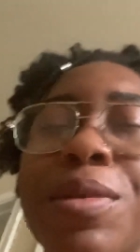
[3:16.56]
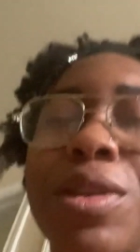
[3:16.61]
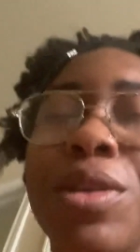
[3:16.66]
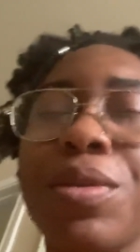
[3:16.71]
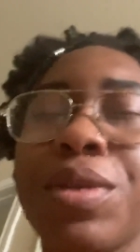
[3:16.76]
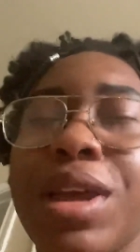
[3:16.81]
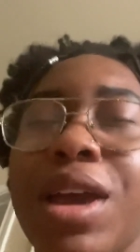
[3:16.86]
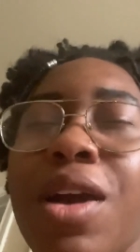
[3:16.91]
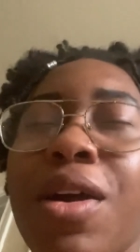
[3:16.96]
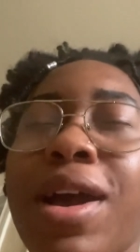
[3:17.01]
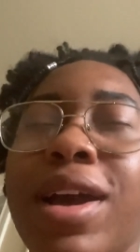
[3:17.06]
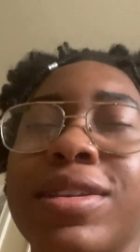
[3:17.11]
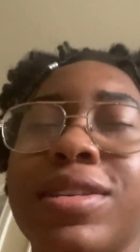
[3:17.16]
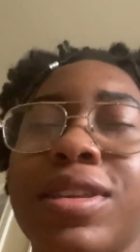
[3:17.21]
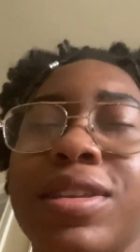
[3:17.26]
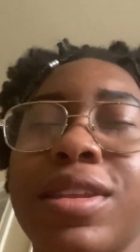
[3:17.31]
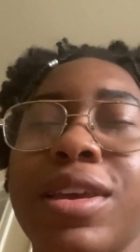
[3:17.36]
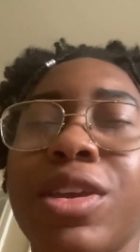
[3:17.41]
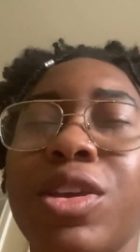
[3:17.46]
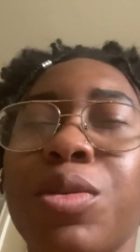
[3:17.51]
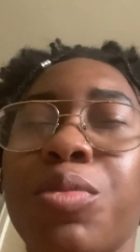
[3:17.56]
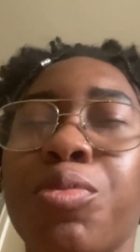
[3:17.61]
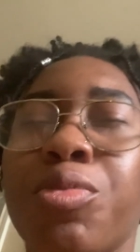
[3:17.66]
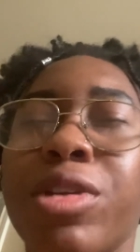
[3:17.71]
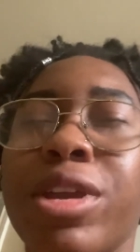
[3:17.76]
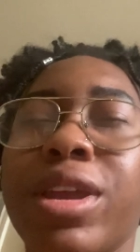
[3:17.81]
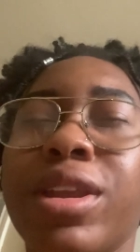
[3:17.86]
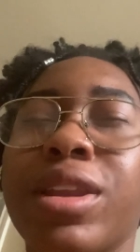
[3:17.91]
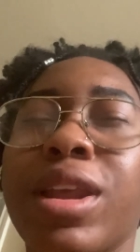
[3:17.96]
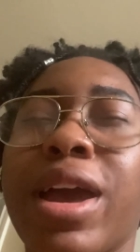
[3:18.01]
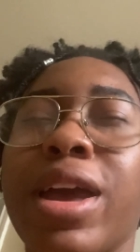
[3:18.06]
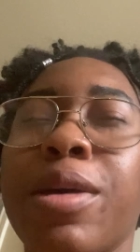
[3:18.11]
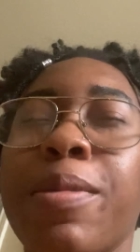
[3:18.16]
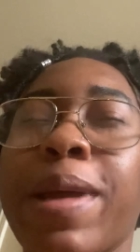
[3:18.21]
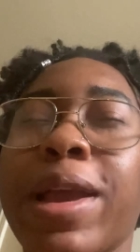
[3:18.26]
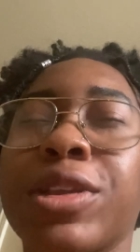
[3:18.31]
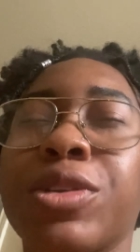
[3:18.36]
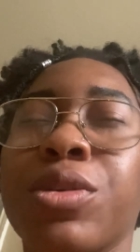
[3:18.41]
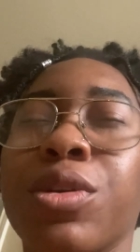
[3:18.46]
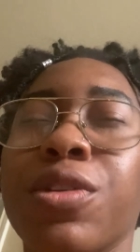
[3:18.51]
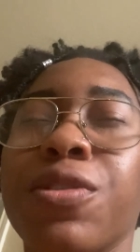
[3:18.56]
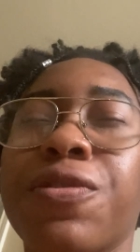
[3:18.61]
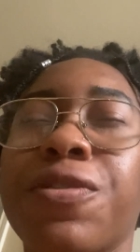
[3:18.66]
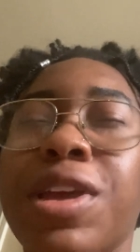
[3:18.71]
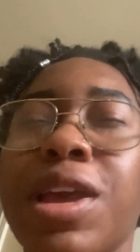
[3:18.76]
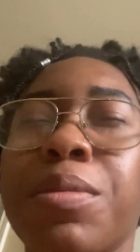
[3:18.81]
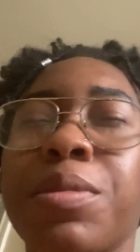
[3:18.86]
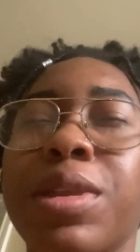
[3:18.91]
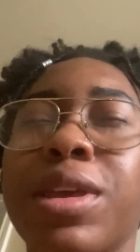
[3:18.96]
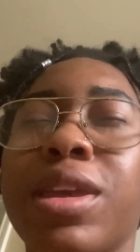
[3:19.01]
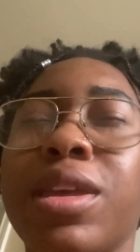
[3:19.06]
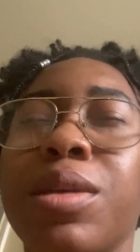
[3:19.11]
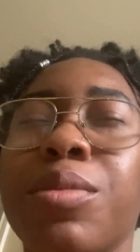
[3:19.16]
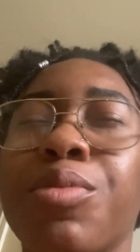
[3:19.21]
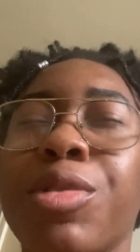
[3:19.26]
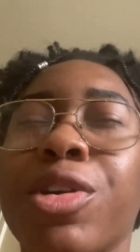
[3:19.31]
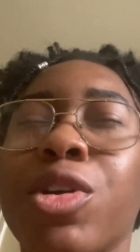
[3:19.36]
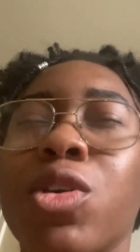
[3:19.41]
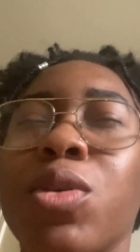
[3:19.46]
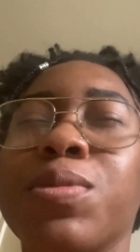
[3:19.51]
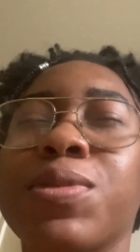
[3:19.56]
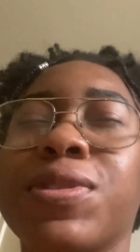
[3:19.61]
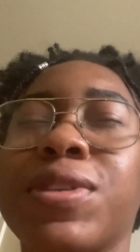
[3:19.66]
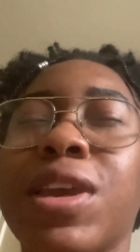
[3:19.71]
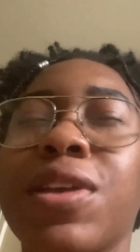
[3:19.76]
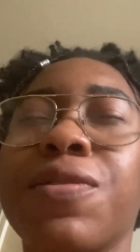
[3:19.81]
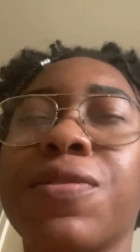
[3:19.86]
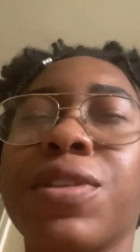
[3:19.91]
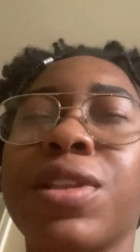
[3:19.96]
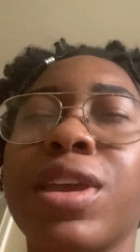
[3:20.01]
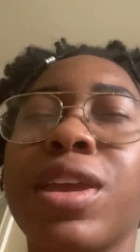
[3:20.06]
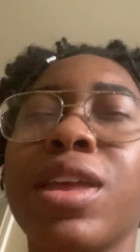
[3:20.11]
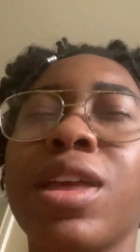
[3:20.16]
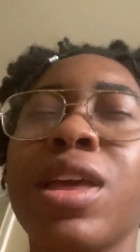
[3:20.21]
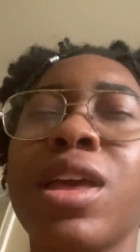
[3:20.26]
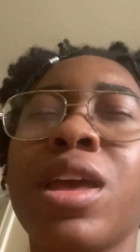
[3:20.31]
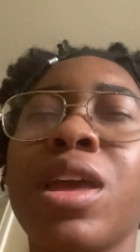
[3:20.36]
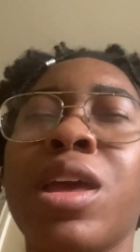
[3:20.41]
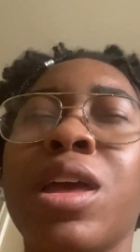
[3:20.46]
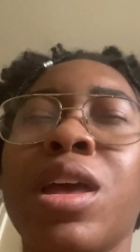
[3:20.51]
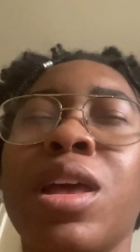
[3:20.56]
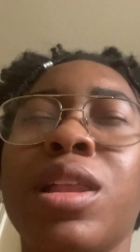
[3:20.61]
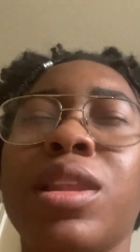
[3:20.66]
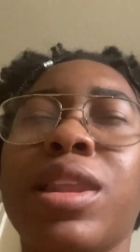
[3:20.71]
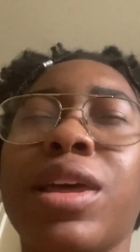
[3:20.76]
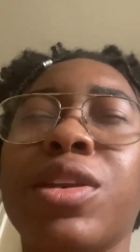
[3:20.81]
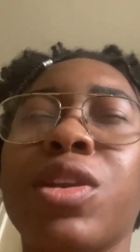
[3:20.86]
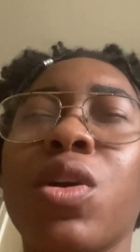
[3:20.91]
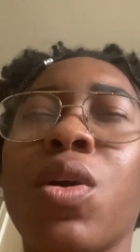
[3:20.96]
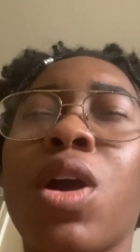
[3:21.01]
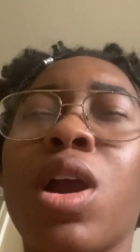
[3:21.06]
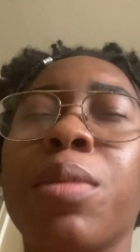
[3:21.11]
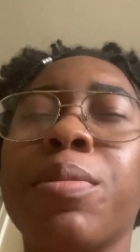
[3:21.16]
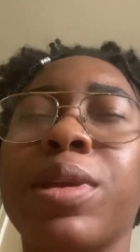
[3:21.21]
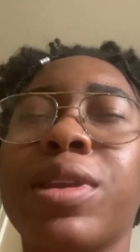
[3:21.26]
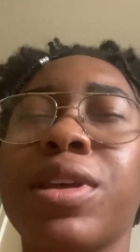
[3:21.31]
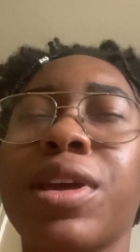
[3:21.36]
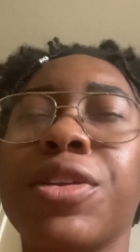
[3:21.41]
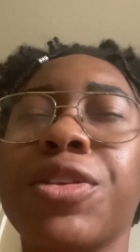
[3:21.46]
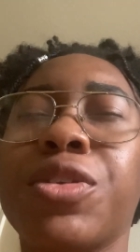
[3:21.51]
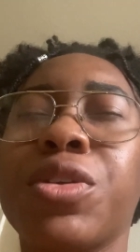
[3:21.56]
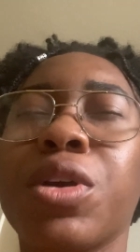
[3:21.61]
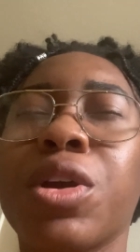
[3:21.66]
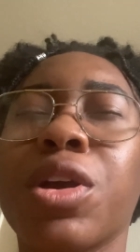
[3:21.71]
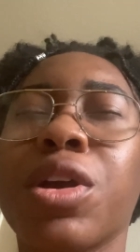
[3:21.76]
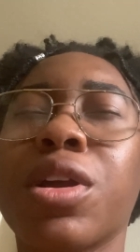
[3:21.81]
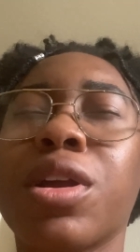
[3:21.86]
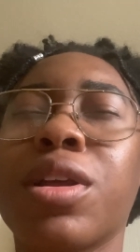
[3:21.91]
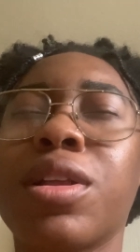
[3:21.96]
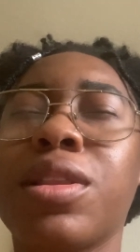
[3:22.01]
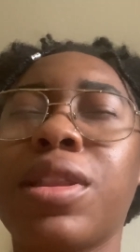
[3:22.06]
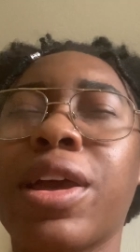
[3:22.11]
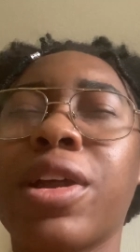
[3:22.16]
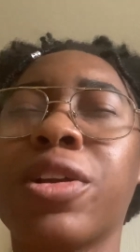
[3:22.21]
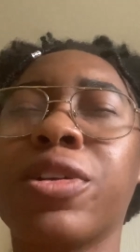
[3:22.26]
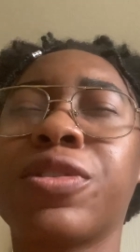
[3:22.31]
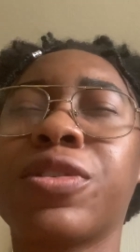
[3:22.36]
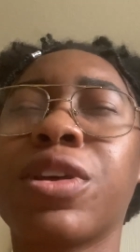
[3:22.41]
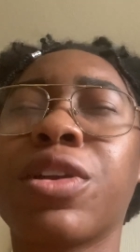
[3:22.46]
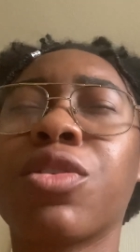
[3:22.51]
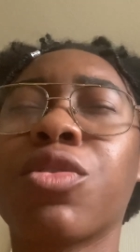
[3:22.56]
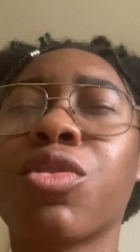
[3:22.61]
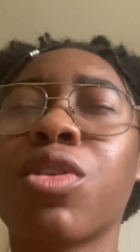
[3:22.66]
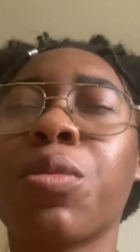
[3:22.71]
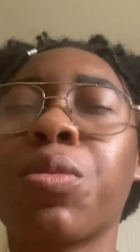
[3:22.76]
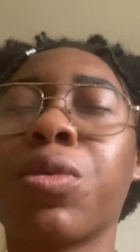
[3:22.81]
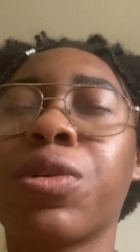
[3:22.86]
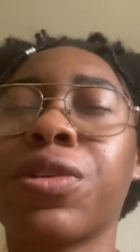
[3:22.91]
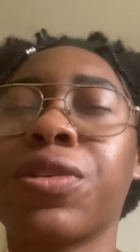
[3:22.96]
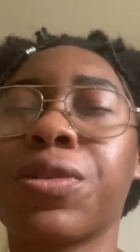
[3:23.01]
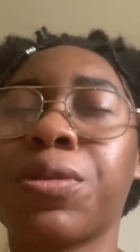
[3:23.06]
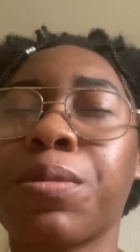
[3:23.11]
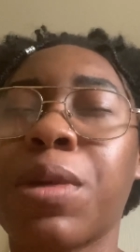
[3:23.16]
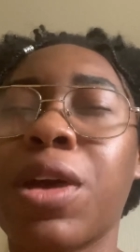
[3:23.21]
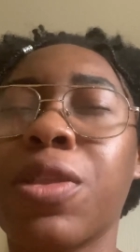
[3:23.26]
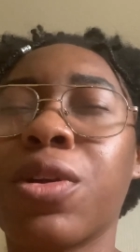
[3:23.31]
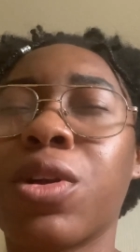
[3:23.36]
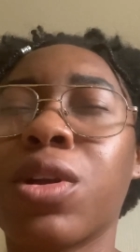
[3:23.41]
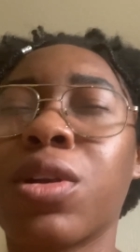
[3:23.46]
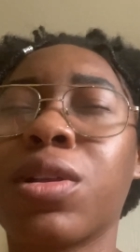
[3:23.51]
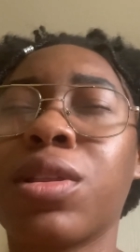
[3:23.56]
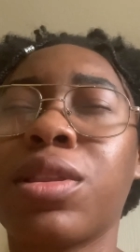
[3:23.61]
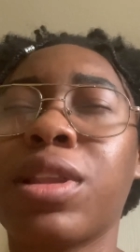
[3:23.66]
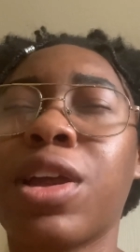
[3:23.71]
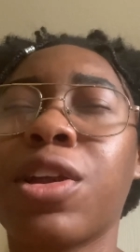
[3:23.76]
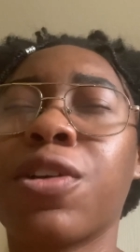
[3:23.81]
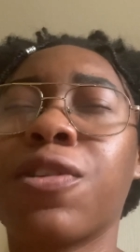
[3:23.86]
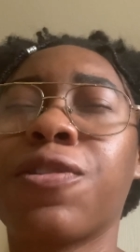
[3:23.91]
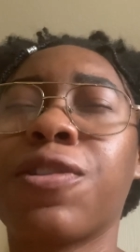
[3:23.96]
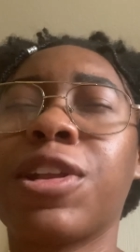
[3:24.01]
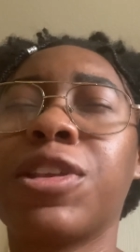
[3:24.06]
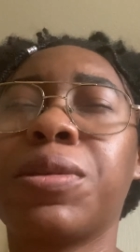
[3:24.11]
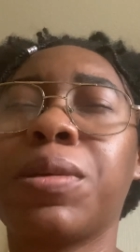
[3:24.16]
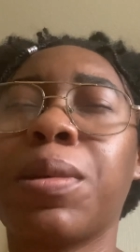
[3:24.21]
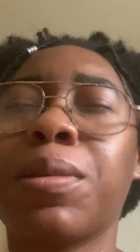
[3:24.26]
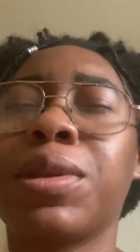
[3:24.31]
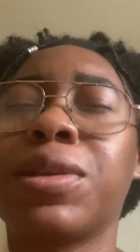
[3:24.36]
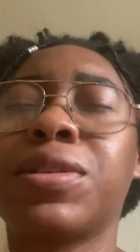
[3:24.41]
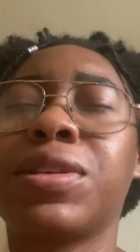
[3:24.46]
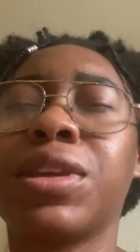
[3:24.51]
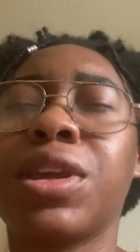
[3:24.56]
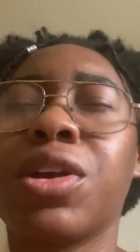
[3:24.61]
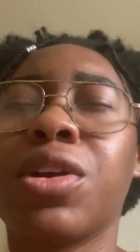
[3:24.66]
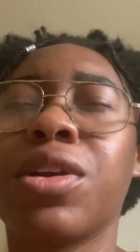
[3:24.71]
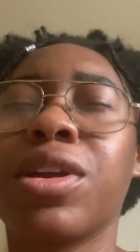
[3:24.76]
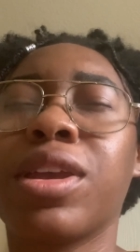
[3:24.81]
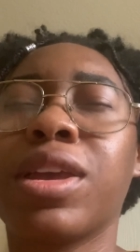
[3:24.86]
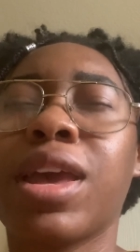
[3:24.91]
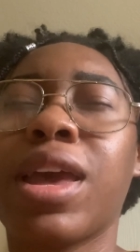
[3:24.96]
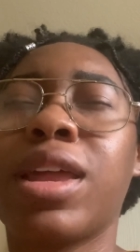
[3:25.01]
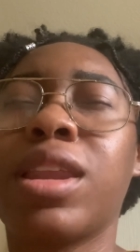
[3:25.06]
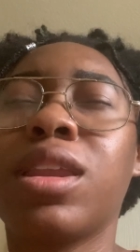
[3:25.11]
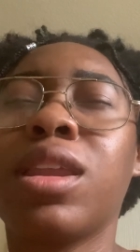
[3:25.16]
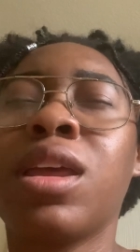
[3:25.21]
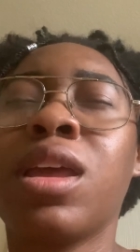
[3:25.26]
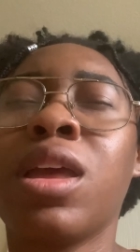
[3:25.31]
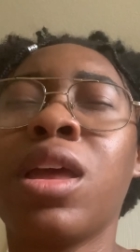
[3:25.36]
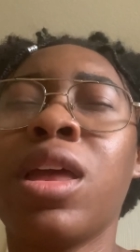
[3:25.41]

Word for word: to you now asking that you bring Naya back to her family, bring her home safely, let no harm be done to her. Let her son grow up with his mother. Let her friends be able to see her again.